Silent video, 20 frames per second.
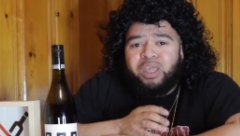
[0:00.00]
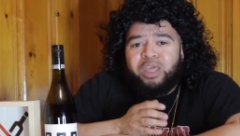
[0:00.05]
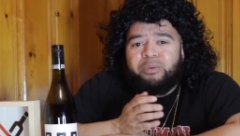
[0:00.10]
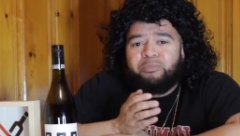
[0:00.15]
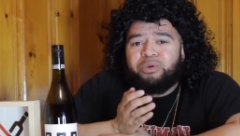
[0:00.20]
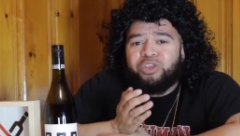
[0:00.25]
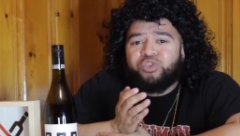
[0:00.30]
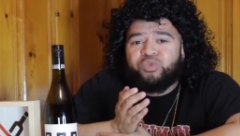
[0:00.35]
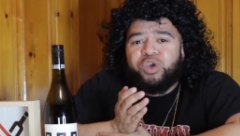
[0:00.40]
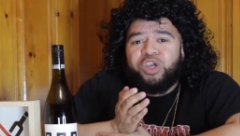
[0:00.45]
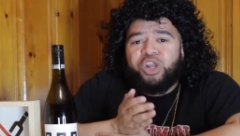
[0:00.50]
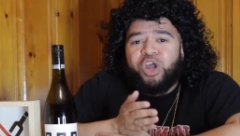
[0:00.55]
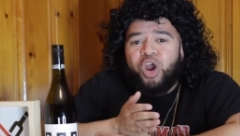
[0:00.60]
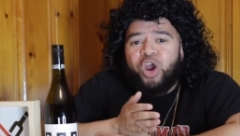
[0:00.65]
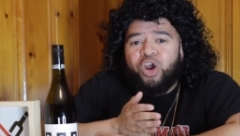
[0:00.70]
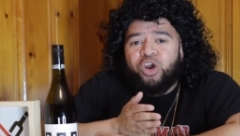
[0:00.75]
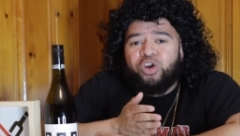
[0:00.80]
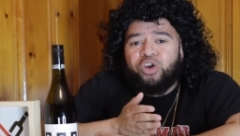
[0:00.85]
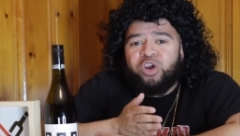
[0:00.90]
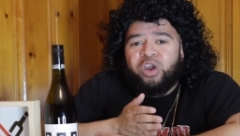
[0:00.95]
Between
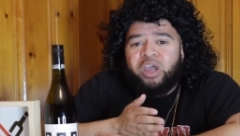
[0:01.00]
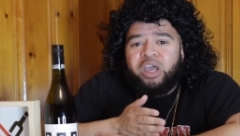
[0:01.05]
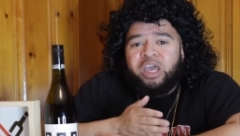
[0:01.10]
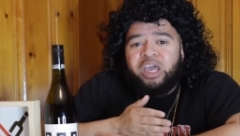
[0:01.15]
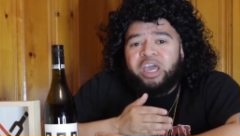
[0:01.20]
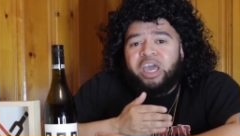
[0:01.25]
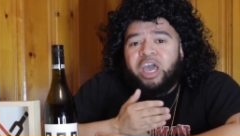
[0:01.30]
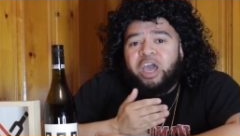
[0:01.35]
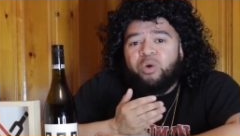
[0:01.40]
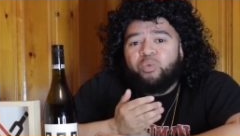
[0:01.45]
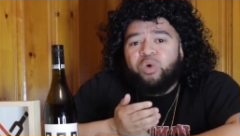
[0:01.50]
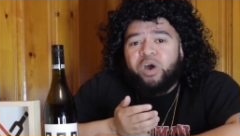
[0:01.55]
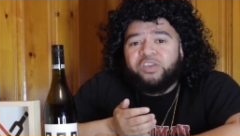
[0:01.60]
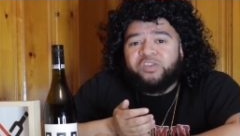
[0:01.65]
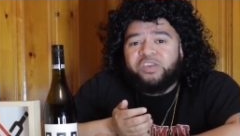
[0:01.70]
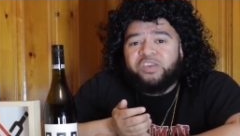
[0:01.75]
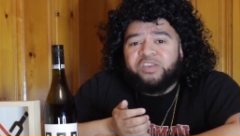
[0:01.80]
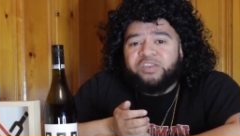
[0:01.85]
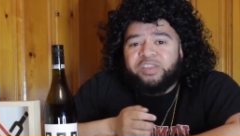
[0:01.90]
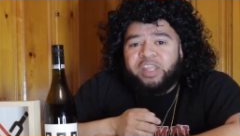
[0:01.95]
her and
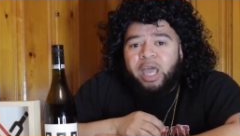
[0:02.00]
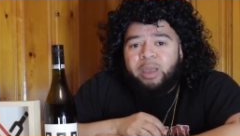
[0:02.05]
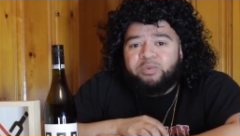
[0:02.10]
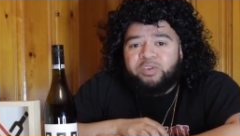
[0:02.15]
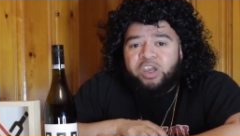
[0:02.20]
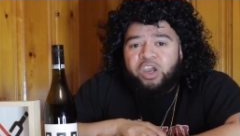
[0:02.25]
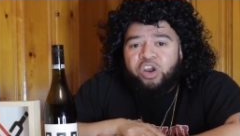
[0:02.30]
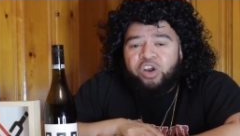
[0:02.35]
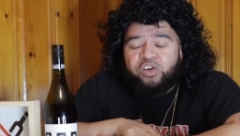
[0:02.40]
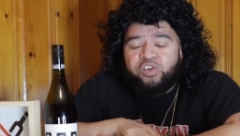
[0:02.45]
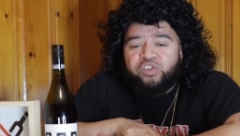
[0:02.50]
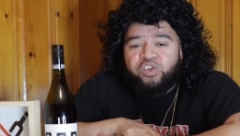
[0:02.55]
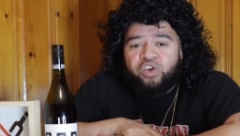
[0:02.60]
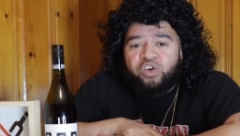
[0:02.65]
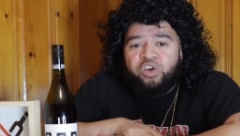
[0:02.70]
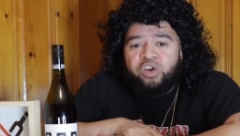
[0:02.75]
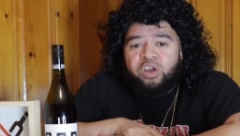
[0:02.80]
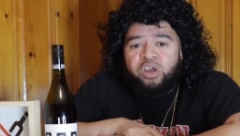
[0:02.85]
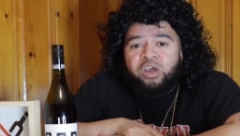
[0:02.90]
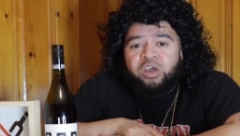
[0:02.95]
Wesley Snipes'
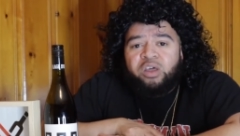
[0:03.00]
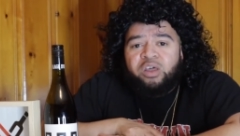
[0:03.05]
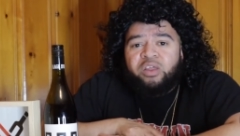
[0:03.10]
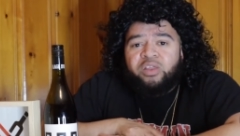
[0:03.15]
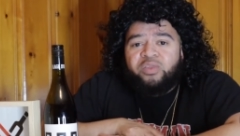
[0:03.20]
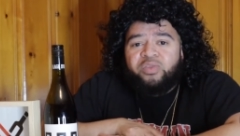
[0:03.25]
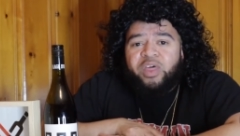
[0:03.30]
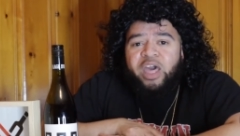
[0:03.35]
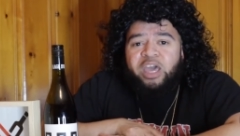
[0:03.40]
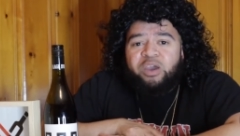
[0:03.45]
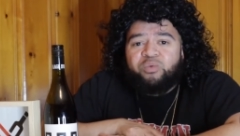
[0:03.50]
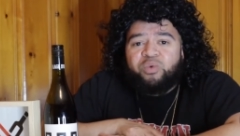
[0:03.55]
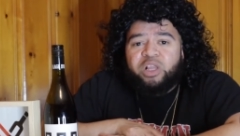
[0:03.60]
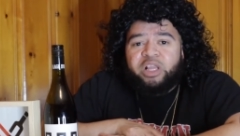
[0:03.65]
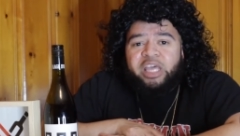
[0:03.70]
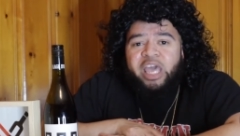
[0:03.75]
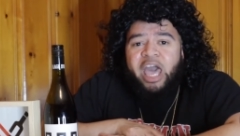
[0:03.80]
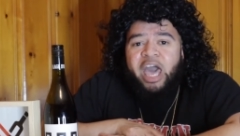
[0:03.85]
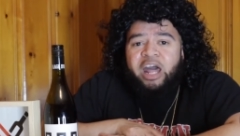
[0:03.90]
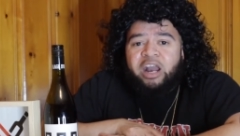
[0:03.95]
character, they
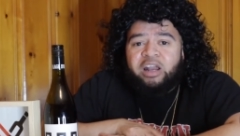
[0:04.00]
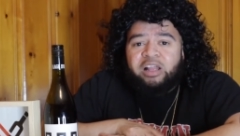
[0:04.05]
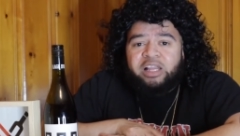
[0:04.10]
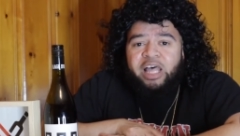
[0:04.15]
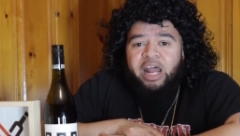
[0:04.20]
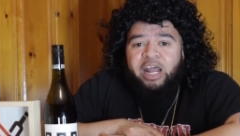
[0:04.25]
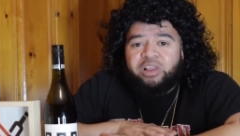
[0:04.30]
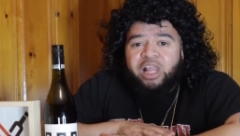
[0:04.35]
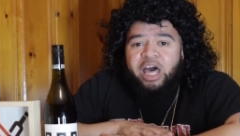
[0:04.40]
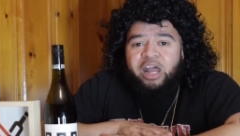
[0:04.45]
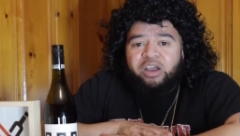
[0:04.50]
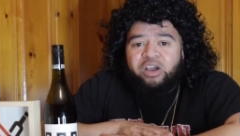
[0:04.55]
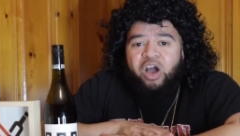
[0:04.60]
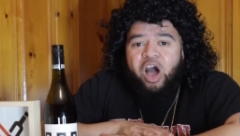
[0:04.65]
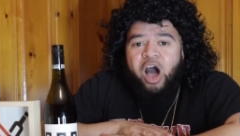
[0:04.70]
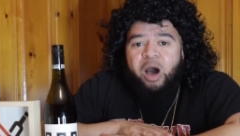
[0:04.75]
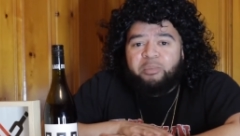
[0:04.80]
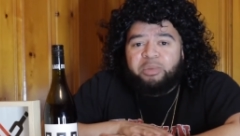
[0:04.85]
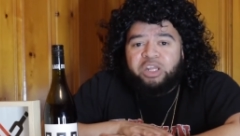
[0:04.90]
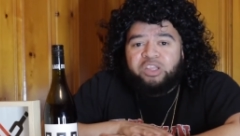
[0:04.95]
really added a lot of
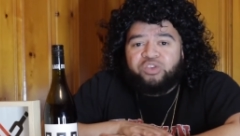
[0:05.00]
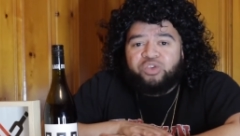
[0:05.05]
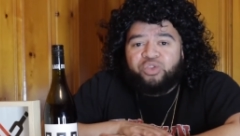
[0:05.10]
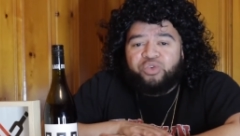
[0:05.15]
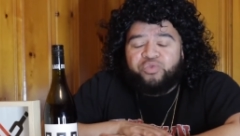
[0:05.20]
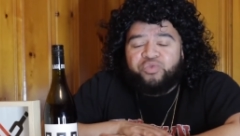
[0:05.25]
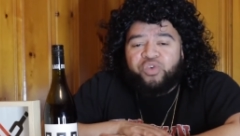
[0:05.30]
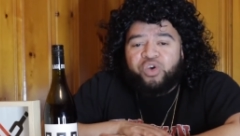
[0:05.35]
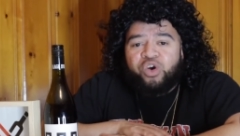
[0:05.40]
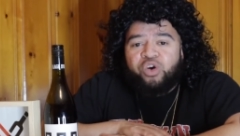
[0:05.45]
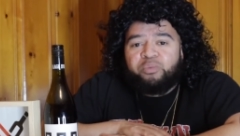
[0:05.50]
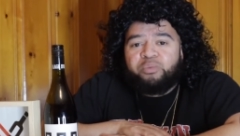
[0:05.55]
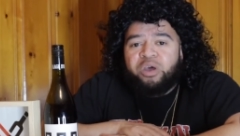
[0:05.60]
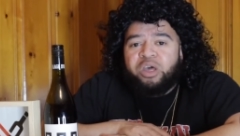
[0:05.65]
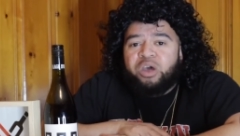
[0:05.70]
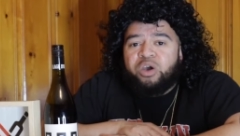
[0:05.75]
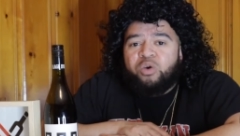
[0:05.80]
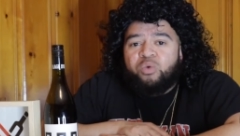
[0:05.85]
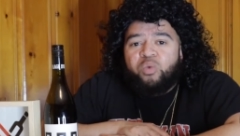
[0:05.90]
comedy to the film.